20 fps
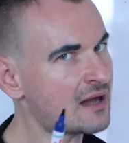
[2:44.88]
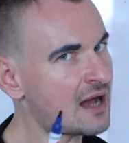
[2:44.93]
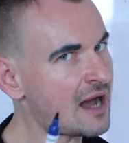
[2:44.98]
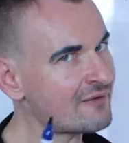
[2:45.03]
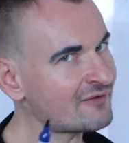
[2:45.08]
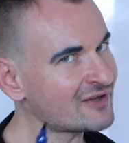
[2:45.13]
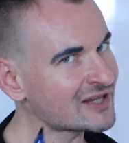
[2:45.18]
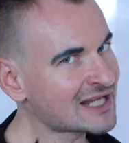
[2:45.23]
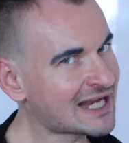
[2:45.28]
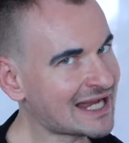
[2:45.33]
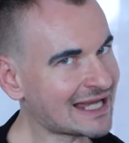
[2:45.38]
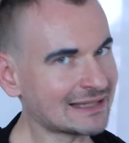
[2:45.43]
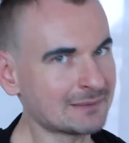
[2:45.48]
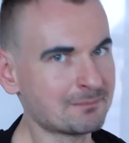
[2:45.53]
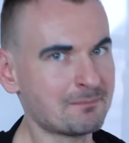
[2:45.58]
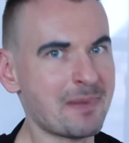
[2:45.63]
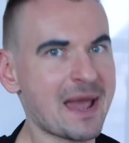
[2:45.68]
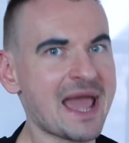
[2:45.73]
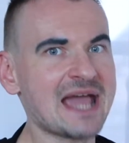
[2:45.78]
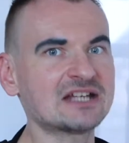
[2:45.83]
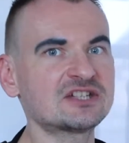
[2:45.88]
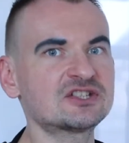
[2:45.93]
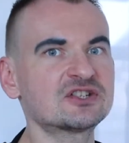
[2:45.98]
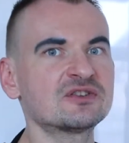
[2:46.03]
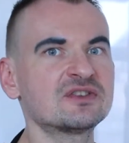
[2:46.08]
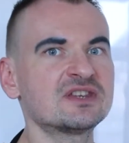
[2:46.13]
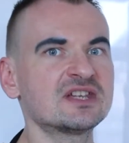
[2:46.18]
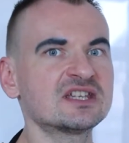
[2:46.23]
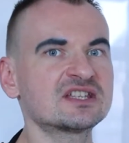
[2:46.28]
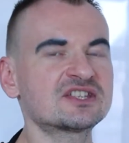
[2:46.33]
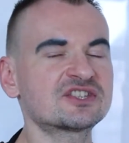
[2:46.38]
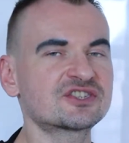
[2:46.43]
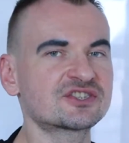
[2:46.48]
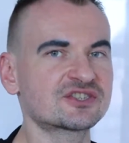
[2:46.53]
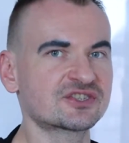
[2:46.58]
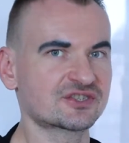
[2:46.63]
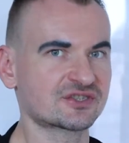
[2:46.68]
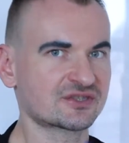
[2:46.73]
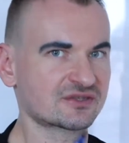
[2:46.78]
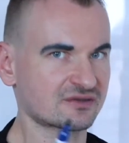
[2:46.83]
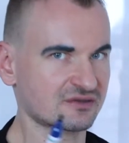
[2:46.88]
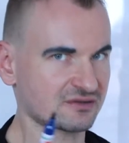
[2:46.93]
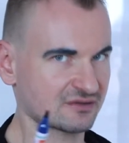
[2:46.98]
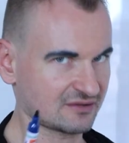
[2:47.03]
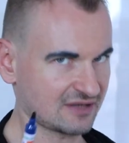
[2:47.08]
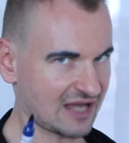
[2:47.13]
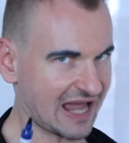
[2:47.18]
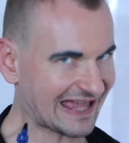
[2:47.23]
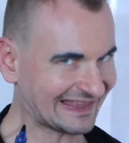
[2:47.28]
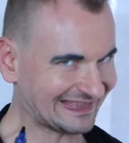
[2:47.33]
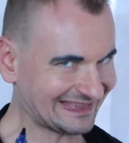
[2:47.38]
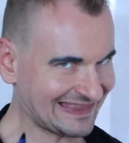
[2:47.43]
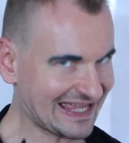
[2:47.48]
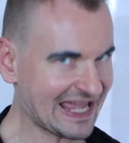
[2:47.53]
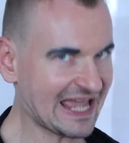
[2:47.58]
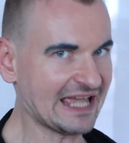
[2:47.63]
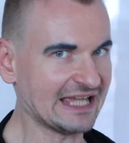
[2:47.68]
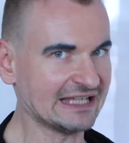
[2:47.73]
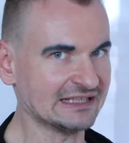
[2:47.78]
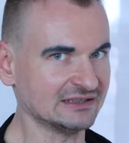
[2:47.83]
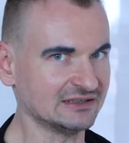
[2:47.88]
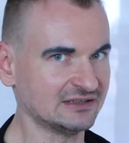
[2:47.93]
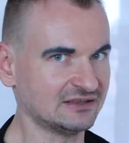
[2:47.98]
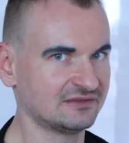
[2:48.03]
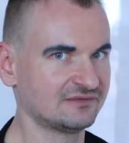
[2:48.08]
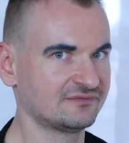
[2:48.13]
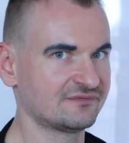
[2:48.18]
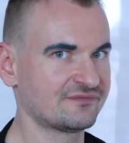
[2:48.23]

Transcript: I will get back to this at the end.